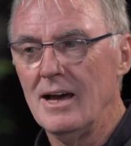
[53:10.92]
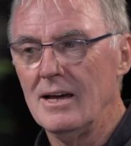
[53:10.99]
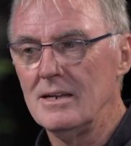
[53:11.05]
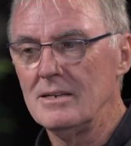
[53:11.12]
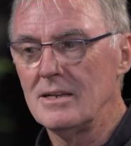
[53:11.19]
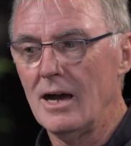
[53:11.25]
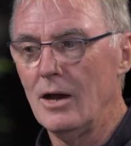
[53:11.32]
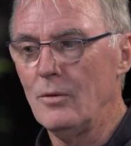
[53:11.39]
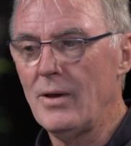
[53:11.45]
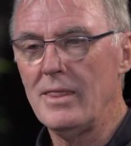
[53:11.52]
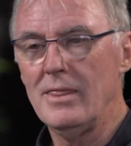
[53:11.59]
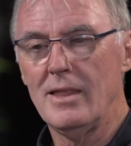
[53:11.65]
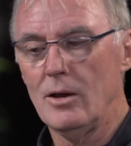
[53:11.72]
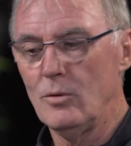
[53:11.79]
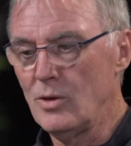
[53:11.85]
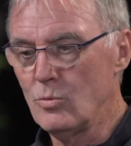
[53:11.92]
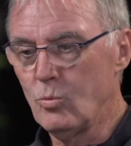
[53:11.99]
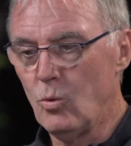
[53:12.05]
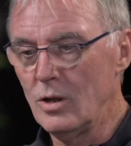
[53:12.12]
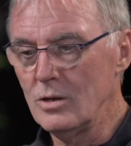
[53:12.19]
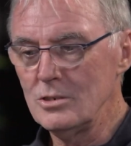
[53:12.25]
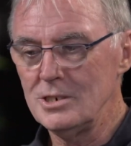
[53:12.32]
And I went there
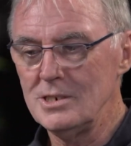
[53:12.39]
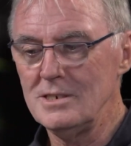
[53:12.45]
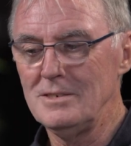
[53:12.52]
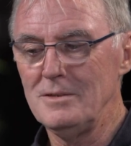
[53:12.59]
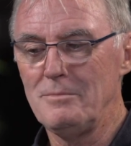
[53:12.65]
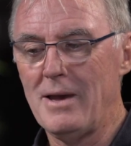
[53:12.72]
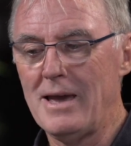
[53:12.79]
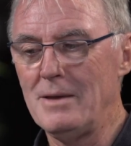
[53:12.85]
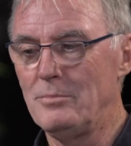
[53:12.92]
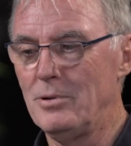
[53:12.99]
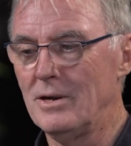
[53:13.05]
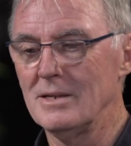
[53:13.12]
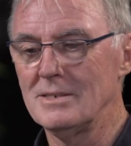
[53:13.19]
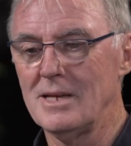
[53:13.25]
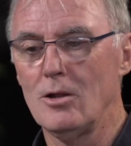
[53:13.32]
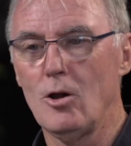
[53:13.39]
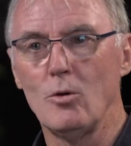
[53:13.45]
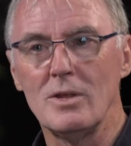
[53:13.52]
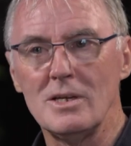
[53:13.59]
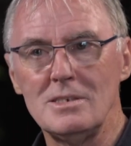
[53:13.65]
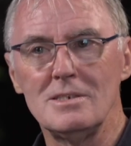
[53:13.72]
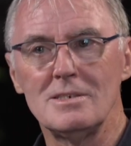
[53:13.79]
with one sheet of paper and I said,
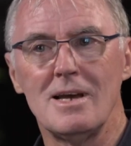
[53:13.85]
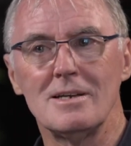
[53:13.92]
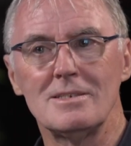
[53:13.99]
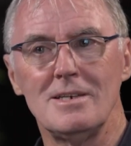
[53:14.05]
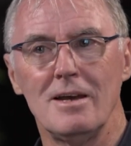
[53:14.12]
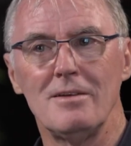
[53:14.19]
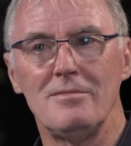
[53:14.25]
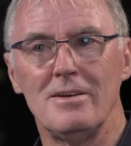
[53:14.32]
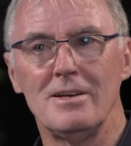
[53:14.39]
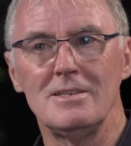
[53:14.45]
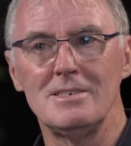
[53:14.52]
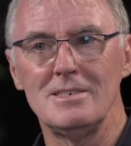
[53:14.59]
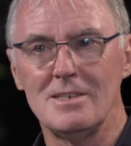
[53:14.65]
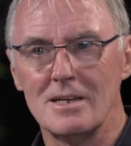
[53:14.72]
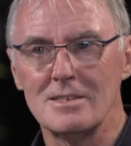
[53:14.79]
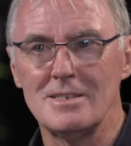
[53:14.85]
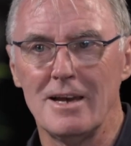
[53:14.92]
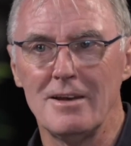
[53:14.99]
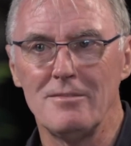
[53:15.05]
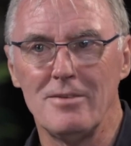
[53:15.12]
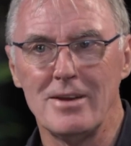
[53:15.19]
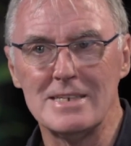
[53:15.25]
oh, this is our
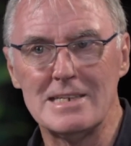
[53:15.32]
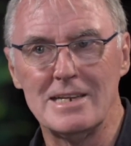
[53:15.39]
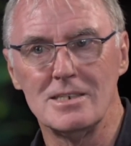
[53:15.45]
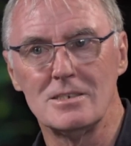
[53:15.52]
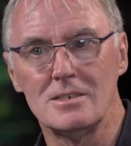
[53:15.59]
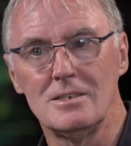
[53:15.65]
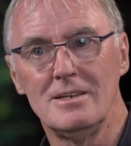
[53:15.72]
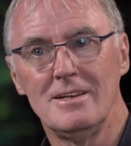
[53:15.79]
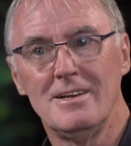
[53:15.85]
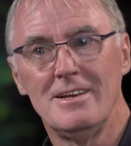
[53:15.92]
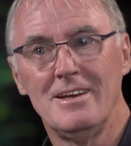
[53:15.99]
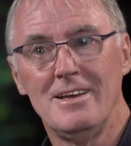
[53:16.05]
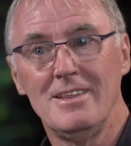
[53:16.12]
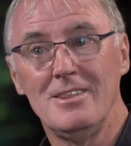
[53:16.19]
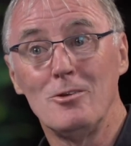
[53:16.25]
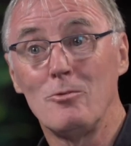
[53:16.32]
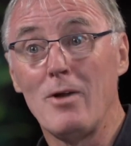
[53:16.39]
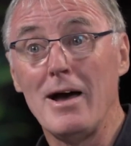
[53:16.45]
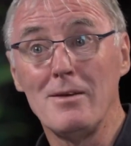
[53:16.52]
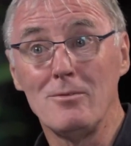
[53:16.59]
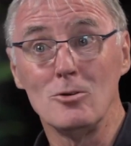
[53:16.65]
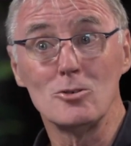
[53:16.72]
typeface list. The
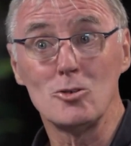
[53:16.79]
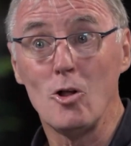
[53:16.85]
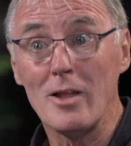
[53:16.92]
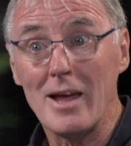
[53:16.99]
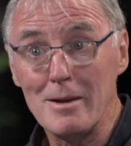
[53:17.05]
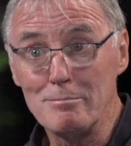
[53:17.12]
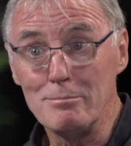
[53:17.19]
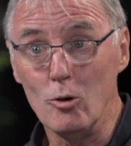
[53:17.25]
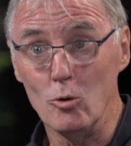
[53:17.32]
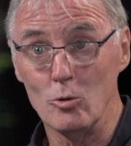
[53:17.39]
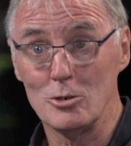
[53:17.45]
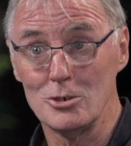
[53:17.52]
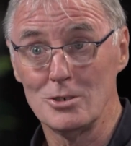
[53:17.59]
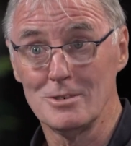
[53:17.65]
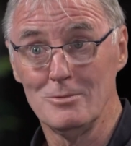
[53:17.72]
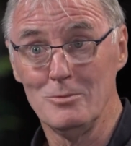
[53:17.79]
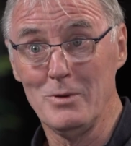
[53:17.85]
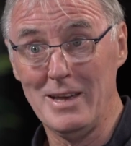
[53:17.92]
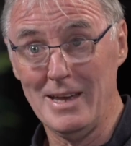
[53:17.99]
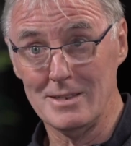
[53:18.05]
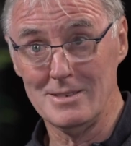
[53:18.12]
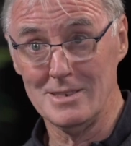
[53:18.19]
rivals all had books,
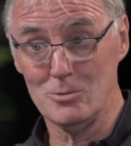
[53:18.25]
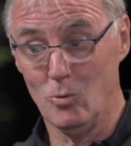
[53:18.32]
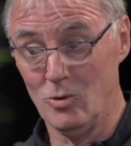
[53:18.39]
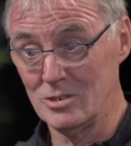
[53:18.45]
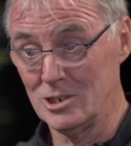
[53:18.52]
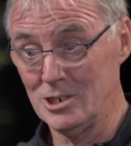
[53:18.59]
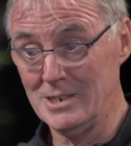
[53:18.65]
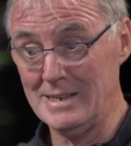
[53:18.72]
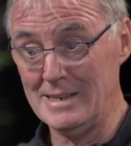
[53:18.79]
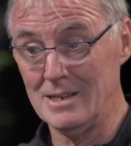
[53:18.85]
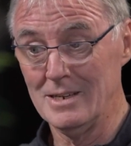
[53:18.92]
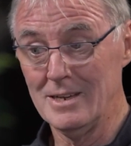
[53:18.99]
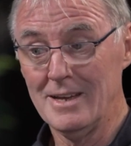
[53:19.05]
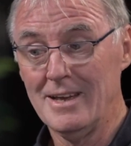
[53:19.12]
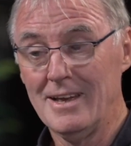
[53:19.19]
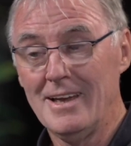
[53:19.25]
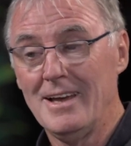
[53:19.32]
we had this one sheet.